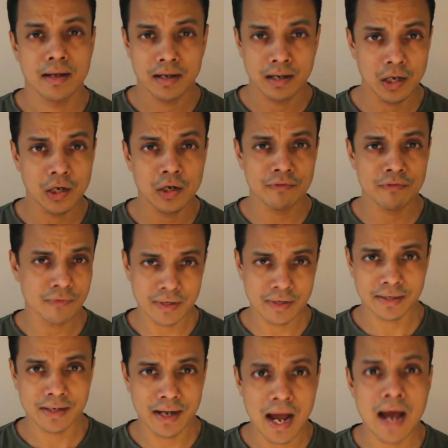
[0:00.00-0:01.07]
Hello everyone,
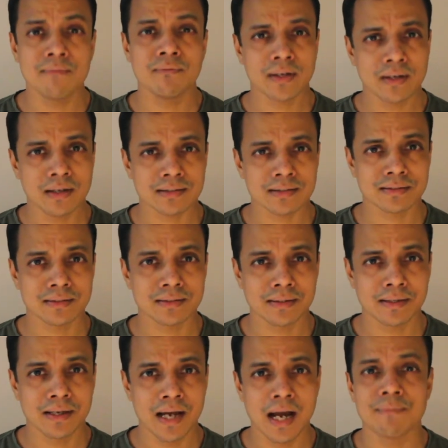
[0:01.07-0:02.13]
I'm Vikas.
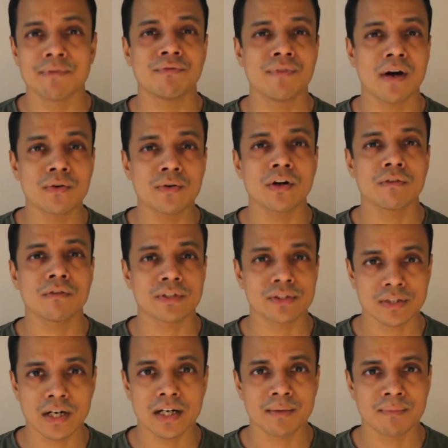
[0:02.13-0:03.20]
I'm the founder of a
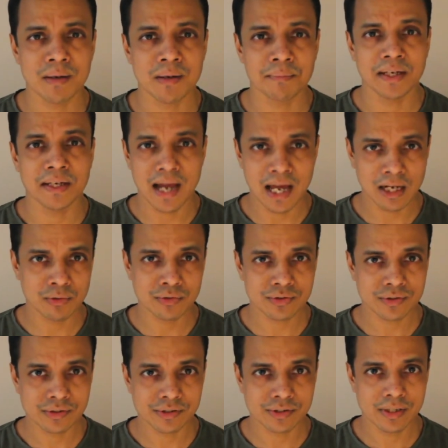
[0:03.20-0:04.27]
startup company,
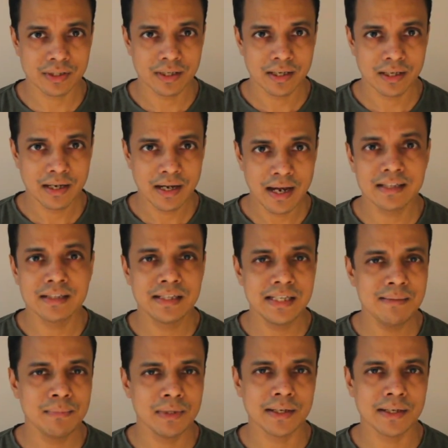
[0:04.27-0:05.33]
AlgoSurg, and
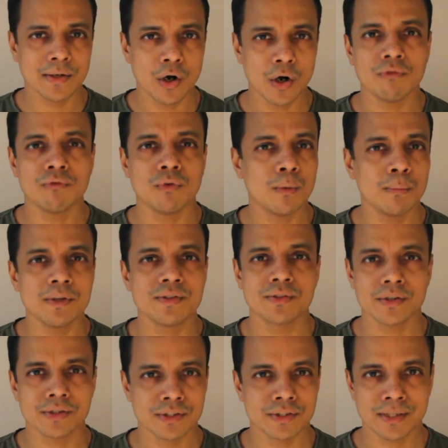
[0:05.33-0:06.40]
team lead of
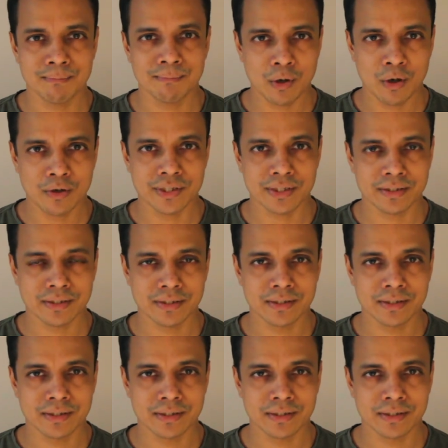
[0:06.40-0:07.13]
OpenSurgiSim project.